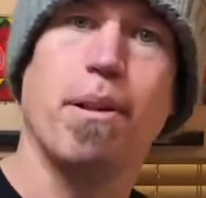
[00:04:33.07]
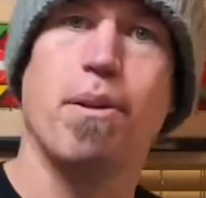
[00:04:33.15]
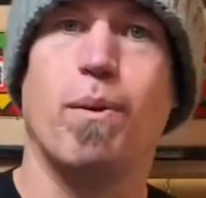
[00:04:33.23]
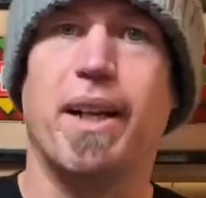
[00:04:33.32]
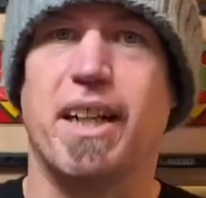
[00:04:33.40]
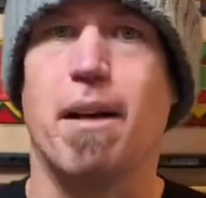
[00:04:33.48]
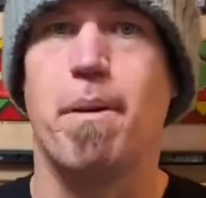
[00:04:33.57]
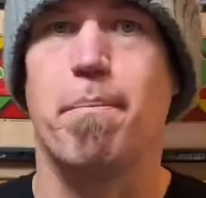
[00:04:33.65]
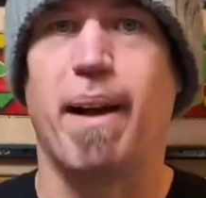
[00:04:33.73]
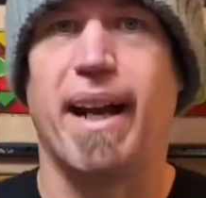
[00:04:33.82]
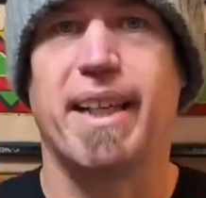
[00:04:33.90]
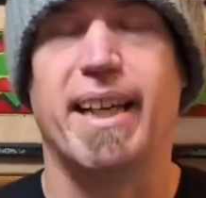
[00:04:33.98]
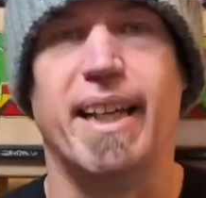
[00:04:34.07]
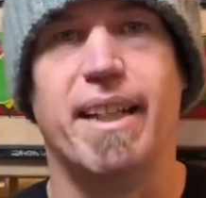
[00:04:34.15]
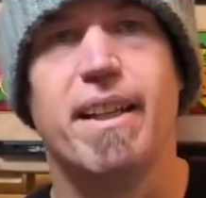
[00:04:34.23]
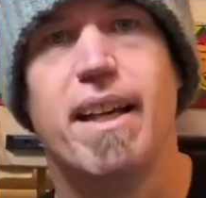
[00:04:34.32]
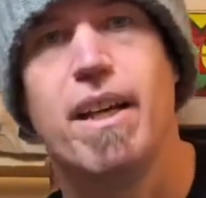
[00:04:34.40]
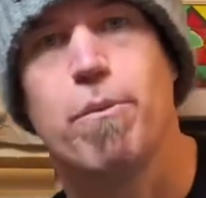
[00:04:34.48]
when coming back
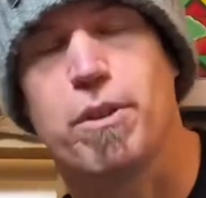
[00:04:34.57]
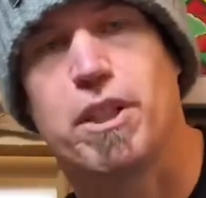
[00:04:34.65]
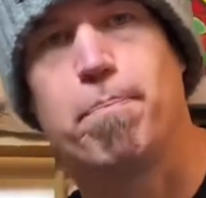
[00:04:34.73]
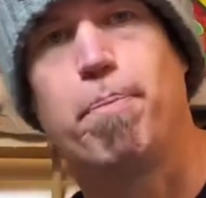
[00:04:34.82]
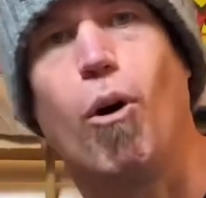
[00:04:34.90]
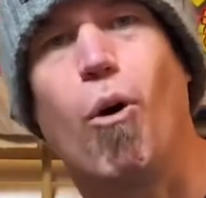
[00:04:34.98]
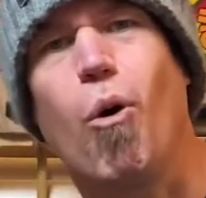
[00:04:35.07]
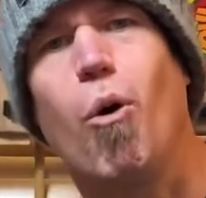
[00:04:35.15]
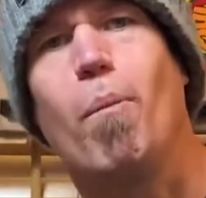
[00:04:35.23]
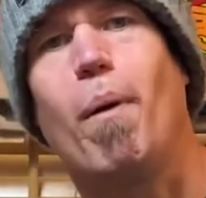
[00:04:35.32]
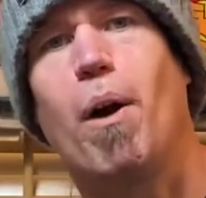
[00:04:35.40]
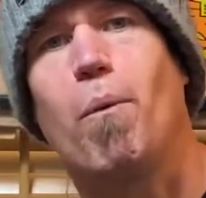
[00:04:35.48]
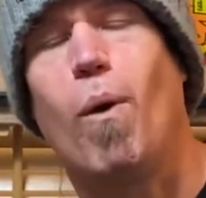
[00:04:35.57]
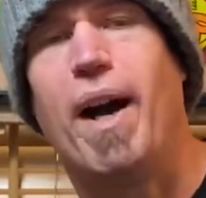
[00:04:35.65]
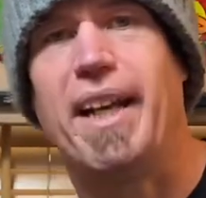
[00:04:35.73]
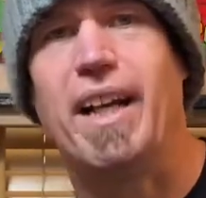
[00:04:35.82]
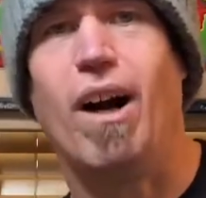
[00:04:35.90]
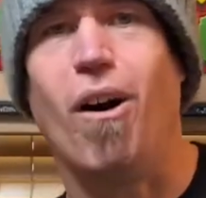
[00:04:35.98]
in was to put all my
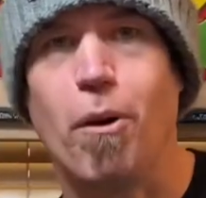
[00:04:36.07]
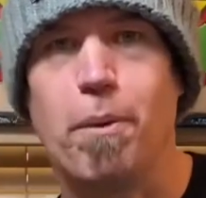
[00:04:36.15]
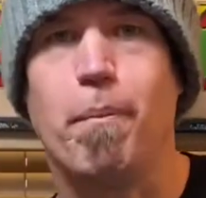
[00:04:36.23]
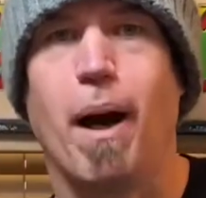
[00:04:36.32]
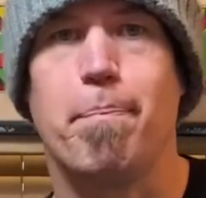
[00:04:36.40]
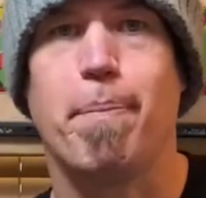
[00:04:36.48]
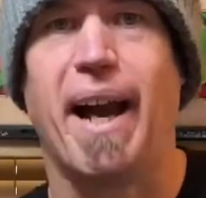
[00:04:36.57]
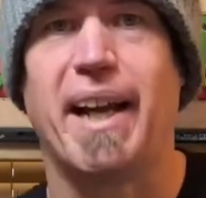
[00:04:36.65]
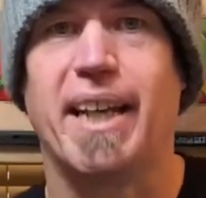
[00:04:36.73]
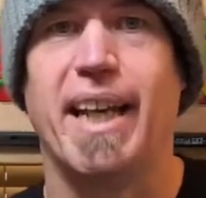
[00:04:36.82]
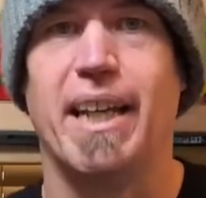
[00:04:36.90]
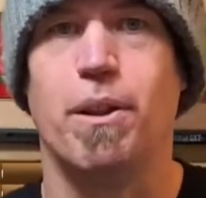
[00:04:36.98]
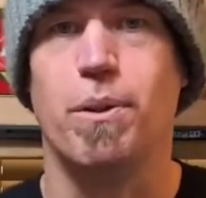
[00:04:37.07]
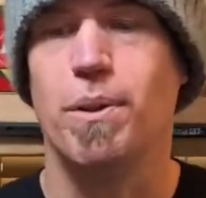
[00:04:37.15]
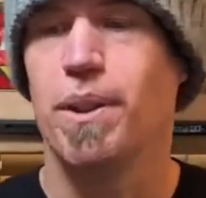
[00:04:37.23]
weight on my back heel,